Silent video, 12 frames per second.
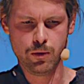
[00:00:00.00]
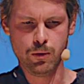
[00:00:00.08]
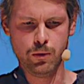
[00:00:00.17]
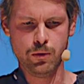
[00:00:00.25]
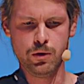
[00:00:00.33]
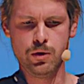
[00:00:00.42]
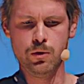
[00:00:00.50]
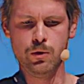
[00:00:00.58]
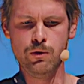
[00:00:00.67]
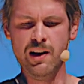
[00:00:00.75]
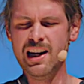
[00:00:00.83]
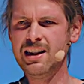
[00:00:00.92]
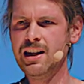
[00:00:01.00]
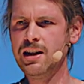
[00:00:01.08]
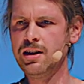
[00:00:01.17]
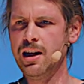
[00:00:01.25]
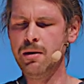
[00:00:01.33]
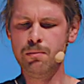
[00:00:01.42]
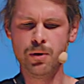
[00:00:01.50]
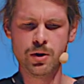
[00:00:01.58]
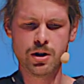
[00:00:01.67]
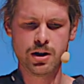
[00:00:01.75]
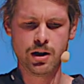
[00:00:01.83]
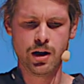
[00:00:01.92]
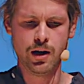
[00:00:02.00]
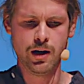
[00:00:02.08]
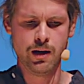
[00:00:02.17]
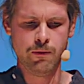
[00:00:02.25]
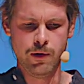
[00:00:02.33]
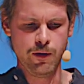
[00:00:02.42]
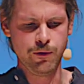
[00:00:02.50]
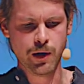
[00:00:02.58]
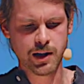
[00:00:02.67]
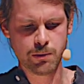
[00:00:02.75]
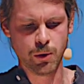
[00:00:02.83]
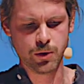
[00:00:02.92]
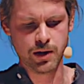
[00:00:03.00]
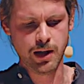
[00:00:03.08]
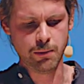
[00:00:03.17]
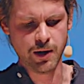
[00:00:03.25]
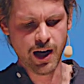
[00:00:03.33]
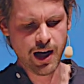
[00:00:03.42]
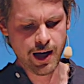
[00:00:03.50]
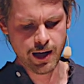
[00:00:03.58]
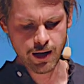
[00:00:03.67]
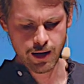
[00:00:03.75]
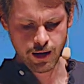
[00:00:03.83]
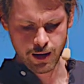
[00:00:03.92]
to, to validate the input uh, if you expose an API.